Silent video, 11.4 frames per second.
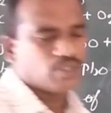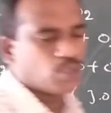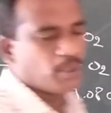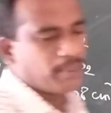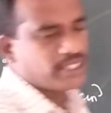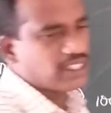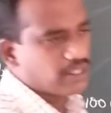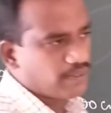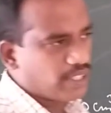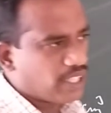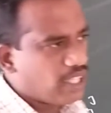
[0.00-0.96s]
cubic
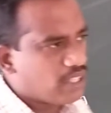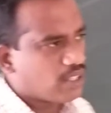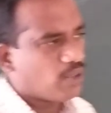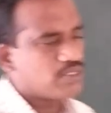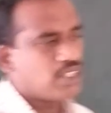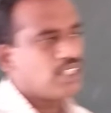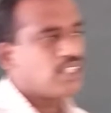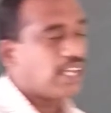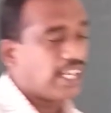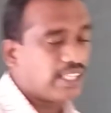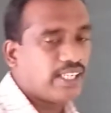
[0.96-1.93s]
centimeter in
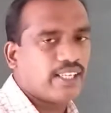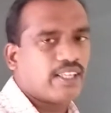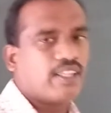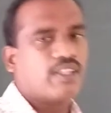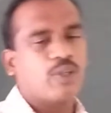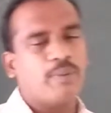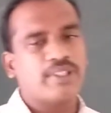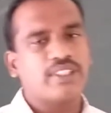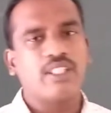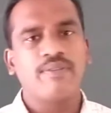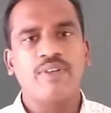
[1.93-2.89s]
100 cubic
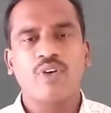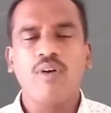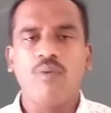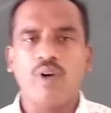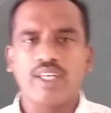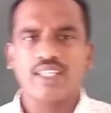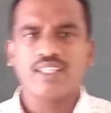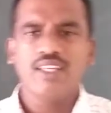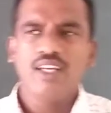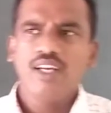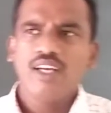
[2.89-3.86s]
centimeter of water.
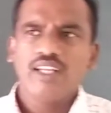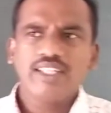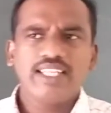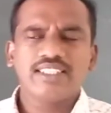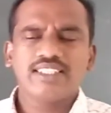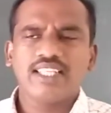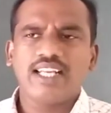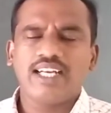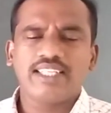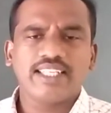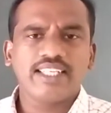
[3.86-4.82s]
That is
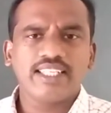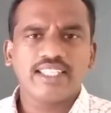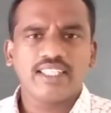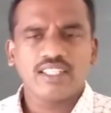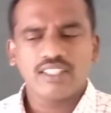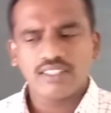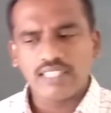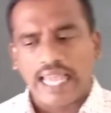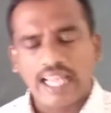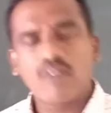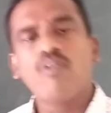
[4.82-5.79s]
letting the
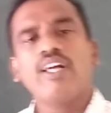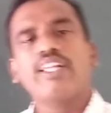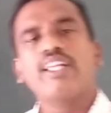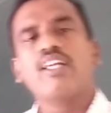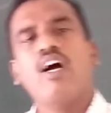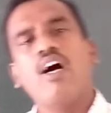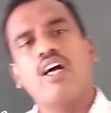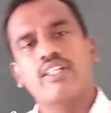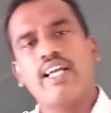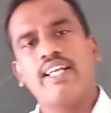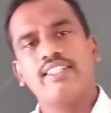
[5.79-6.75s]
aquatic
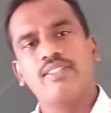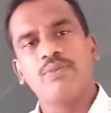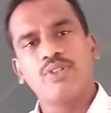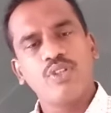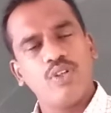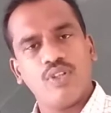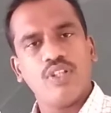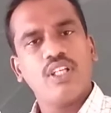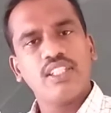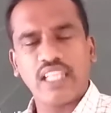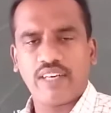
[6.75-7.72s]
organisms to
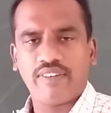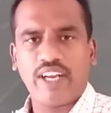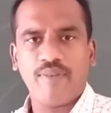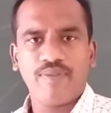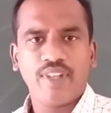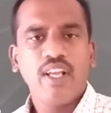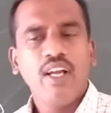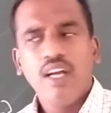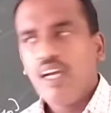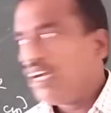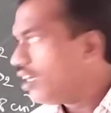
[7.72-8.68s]
survive.
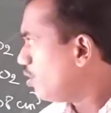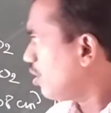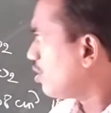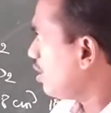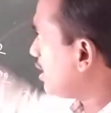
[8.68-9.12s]
Not only